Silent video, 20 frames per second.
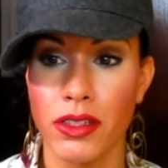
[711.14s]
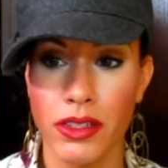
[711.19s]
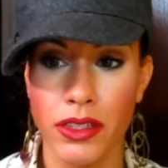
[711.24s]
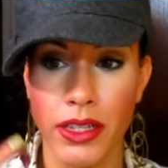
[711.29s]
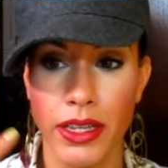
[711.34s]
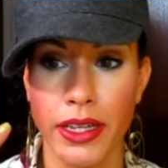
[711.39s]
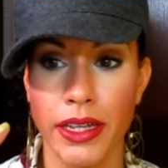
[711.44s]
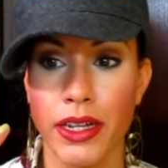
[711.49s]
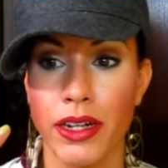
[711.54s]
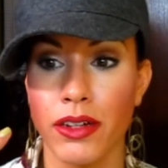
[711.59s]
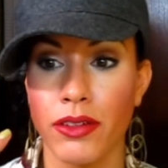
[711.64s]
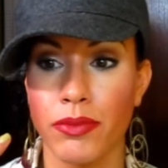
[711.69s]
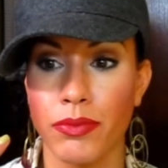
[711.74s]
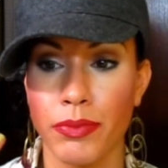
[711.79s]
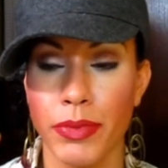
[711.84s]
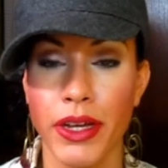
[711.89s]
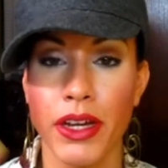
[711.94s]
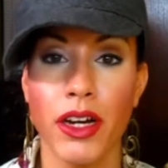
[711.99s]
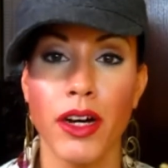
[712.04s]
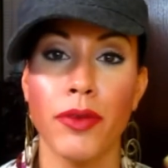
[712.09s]
like
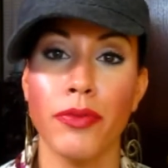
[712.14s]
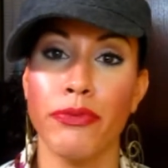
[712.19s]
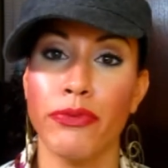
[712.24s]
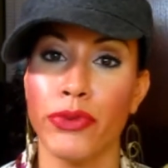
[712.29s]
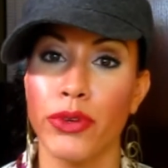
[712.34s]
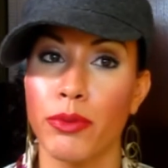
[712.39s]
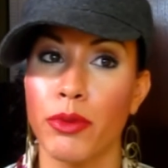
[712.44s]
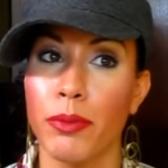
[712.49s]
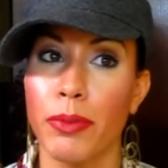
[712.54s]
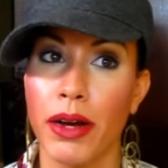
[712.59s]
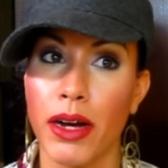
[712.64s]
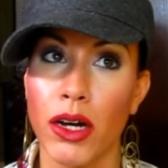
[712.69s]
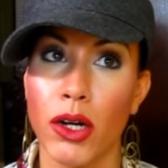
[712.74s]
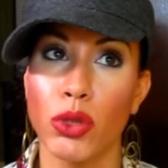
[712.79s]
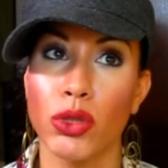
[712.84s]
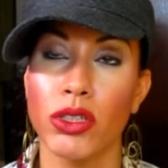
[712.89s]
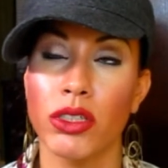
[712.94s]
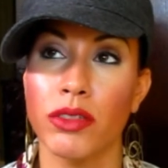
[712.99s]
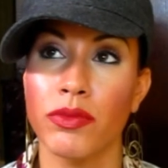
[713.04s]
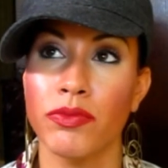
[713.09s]
makeup from
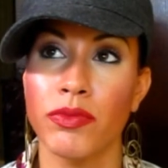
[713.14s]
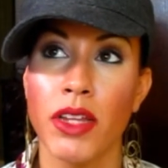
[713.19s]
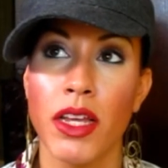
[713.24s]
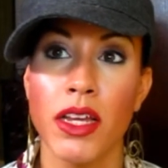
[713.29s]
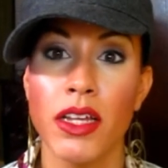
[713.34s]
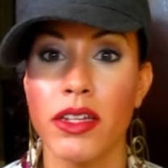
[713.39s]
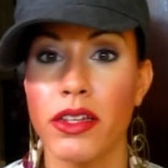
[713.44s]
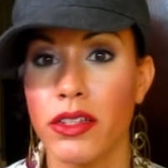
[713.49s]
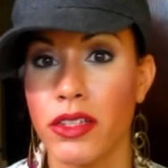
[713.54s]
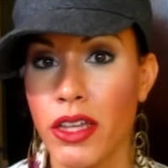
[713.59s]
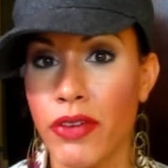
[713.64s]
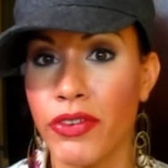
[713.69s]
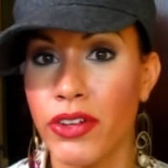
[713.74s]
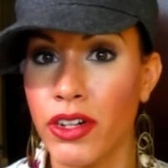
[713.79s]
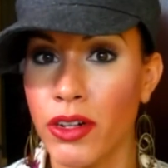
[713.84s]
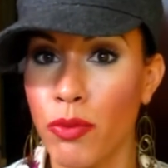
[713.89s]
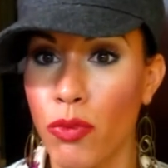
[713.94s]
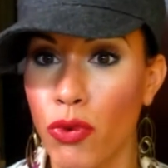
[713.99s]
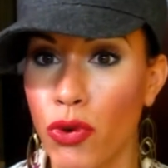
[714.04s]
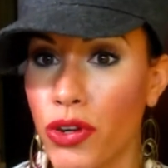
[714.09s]
about 7
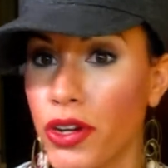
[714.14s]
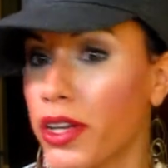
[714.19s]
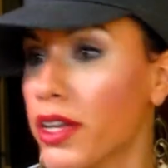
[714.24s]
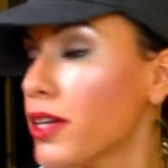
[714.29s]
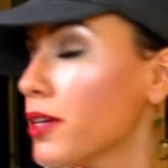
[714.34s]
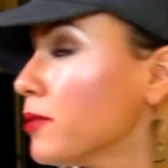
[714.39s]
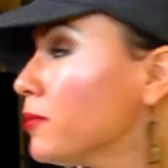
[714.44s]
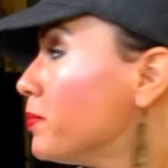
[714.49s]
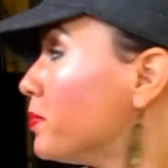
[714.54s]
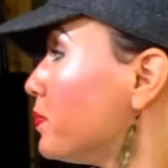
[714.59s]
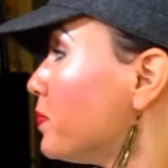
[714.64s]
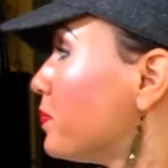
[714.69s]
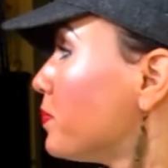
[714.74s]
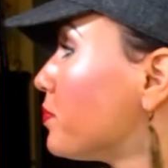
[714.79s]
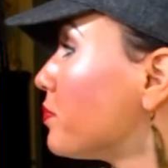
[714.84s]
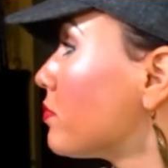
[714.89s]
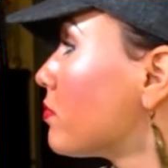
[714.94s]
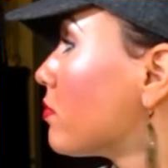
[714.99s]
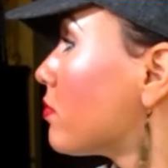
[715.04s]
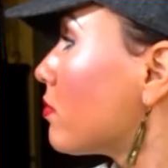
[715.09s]
in the morning
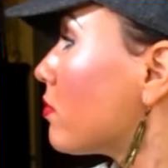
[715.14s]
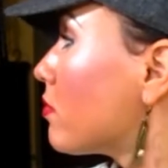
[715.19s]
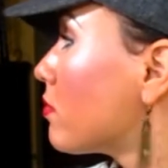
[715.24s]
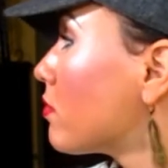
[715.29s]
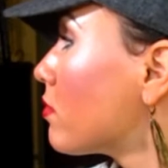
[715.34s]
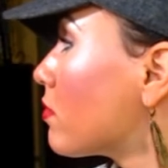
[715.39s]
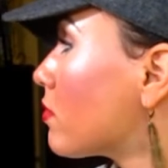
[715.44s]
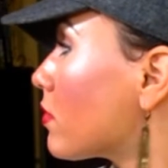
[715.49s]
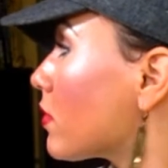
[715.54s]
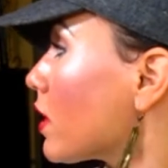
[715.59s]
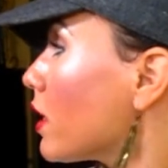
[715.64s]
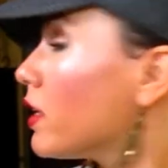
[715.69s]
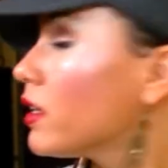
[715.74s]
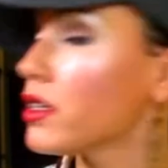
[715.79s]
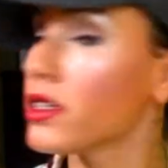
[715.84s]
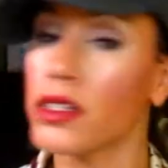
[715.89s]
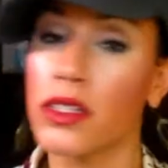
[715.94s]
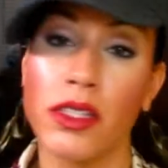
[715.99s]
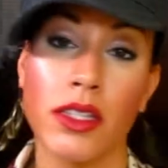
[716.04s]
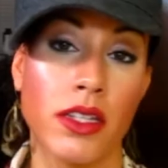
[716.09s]

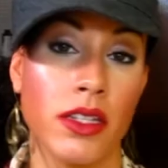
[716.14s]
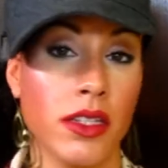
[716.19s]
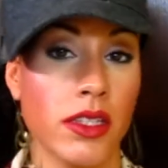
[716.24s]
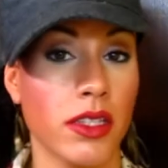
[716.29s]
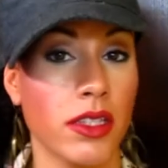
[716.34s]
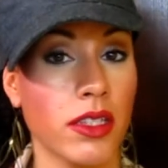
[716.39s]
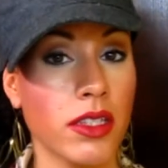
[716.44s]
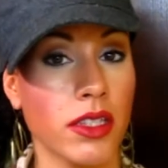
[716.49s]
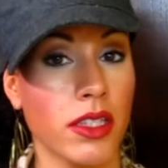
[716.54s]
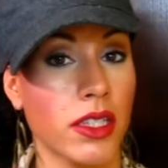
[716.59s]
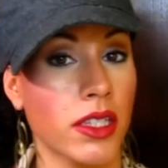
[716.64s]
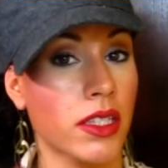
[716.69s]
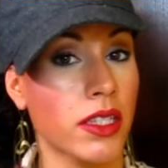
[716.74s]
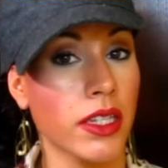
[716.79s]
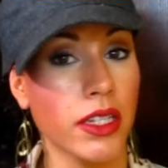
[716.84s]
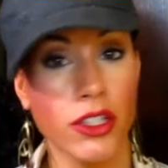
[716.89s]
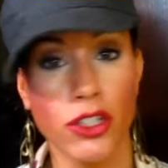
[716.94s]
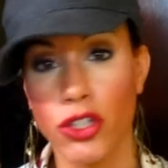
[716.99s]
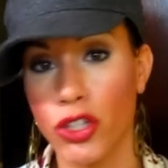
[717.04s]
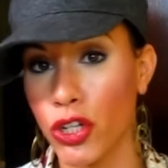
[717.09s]
and it is
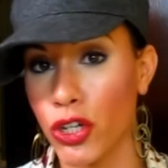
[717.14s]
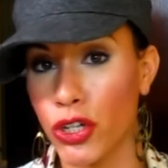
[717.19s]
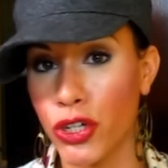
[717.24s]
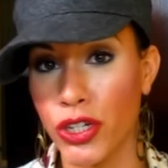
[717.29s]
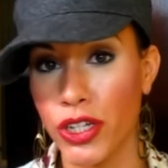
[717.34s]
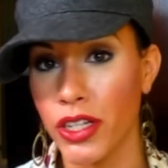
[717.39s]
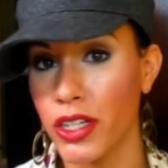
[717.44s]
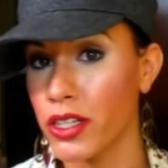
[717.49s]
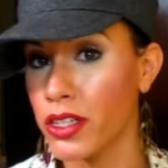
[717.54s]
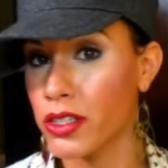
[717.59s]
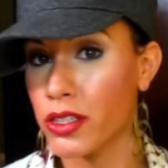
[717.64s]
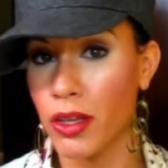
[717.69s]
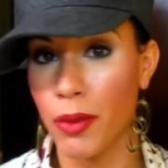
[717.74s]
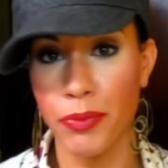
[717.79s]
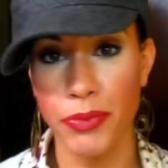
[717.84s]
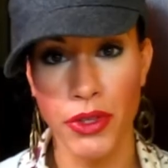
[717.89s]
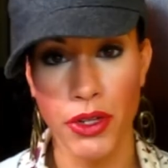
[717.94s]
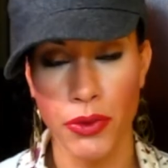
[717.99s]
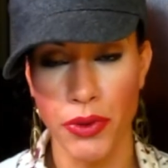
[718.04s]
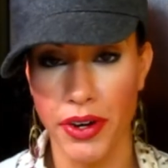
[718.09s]
6:30
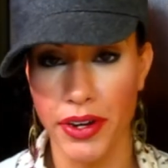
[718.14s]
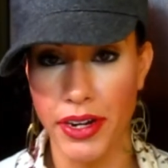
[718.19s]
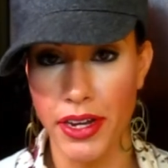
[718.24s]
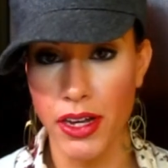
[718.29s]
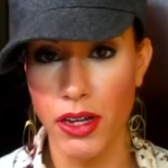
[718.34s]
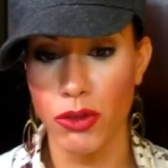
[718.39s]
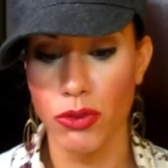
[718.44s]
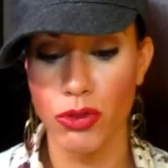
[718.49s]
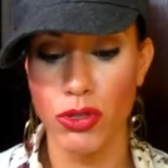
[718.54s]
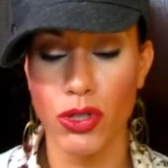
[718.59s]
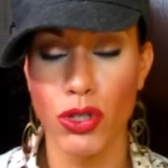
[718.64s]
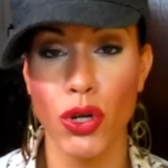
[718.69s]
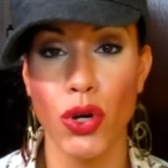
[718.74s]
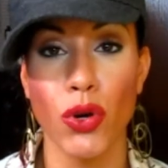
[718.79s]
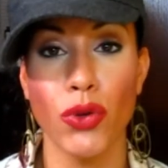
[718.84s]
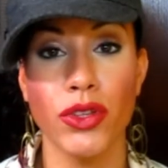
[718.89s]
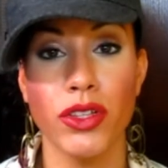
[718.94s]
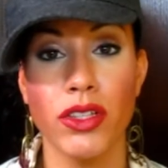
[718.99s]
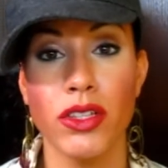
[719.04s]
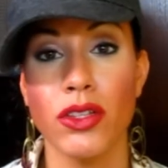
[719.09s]
something right now.
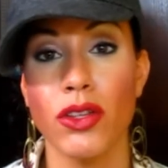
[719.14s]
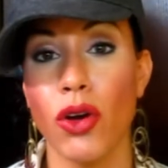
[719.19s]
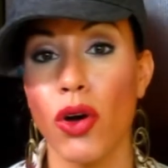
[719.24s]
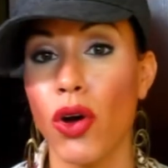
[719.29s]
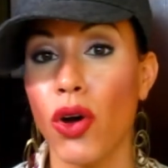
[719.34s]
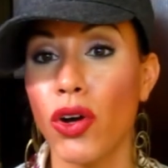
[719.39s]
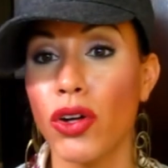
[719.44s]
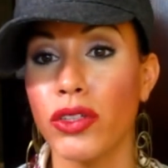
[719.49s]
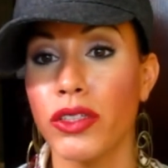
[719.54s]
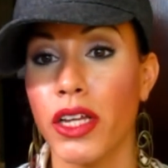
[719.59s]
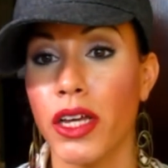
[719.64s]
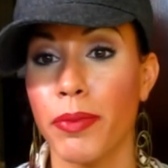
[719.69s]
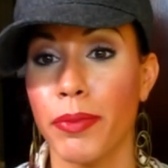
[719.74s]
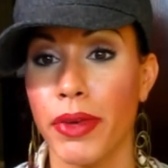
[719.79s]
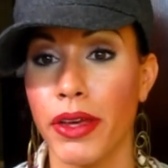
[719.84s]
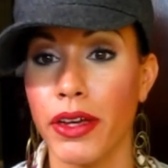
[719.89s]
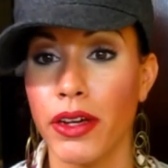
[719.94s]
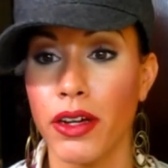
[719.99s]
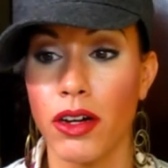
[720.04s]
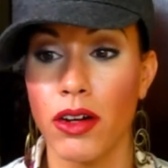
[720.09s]
So this is all day
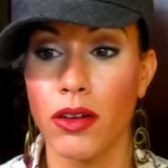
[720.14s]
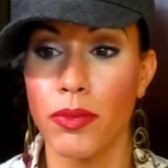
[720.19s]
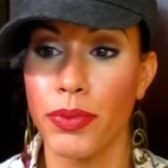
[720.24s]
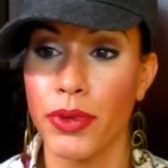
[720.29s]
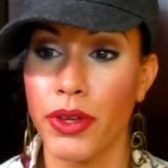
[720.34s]
makeup,